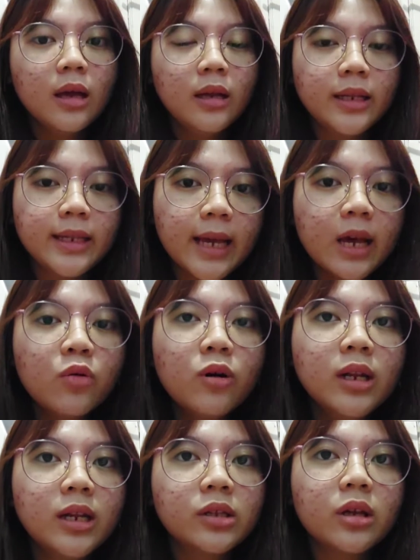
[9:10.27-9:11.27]
The second
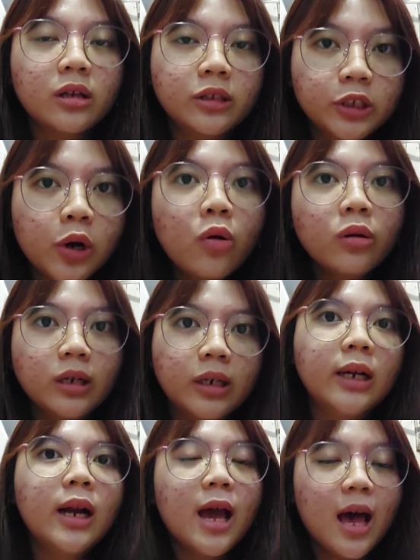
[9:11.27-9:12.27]
one is
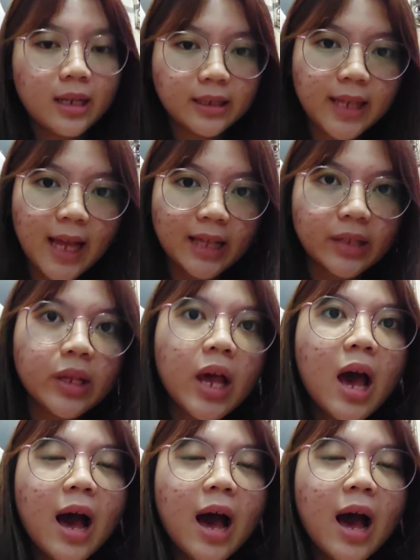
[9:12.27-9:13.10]
controller access.